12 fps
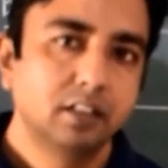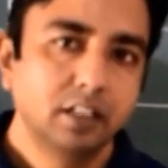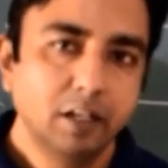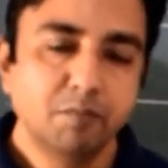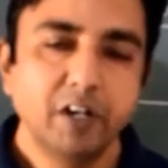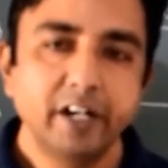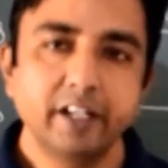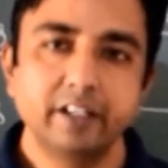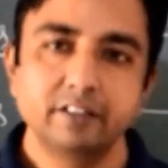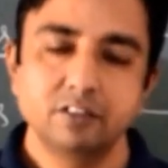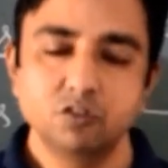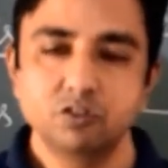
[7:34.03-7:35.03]
immunity
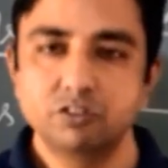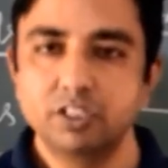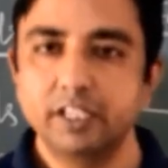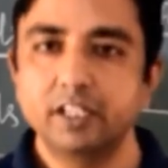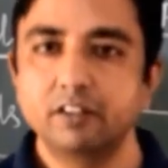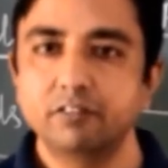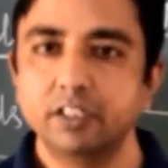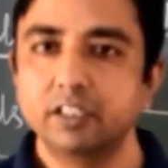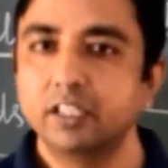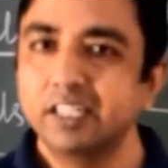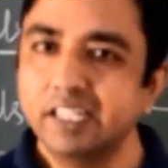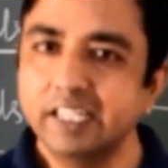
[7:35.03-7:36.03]
is associated with
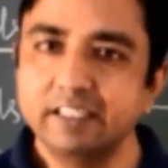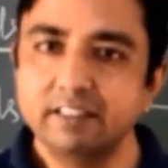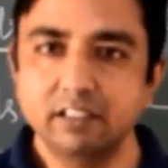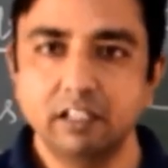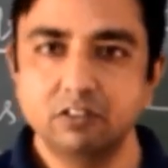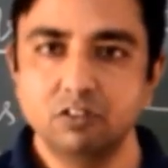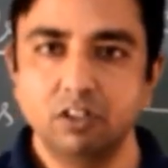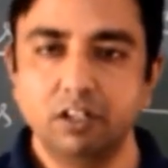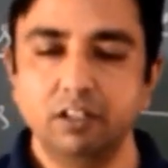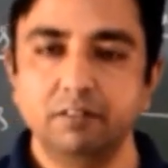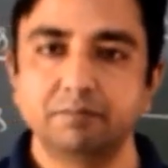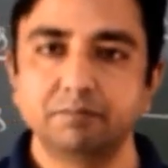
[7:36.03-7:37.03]
T cells only.